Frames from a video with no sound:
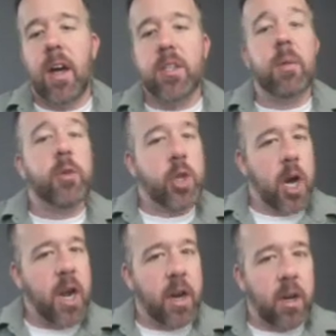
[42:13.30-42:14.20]
some
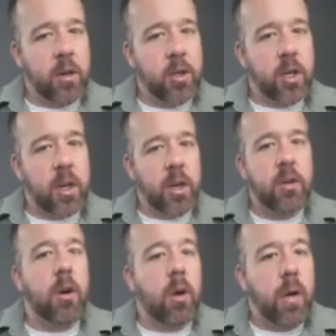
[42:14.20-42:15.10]
change in
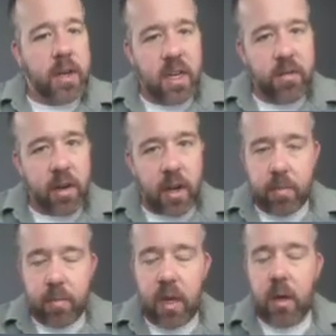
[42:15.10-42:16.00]
neural activity.
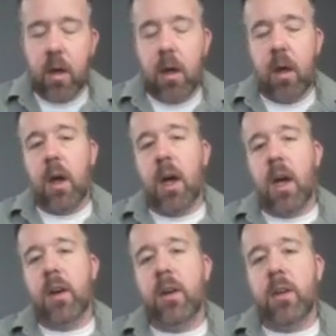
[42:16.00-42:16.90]

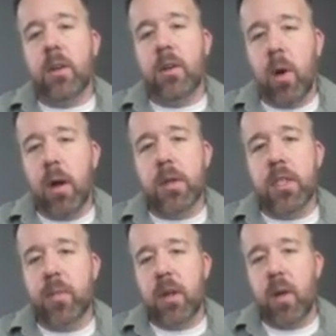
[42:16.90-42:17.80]
And drugs
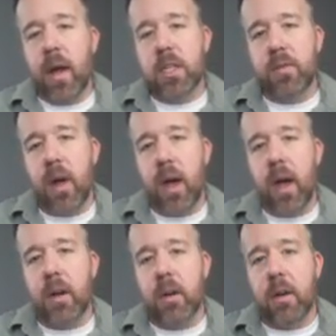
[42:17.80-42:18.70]
can be
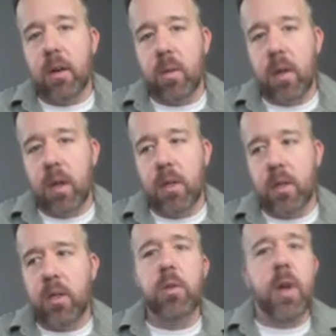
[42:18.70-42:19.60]
classified into
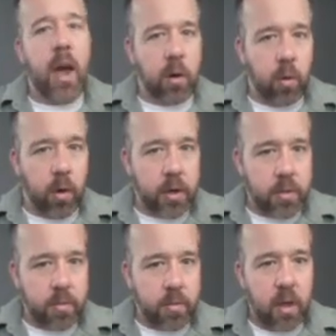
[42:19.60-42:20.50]
two categories.
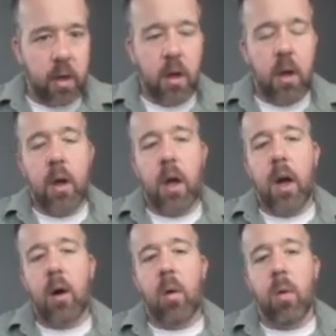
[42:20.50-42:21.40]

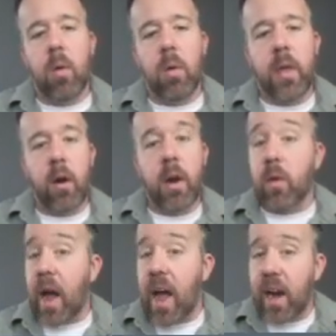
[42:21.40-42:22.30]
Uh, they are
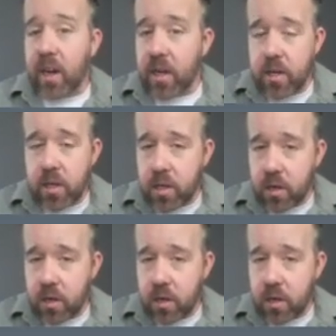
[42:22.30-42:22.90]
either agonists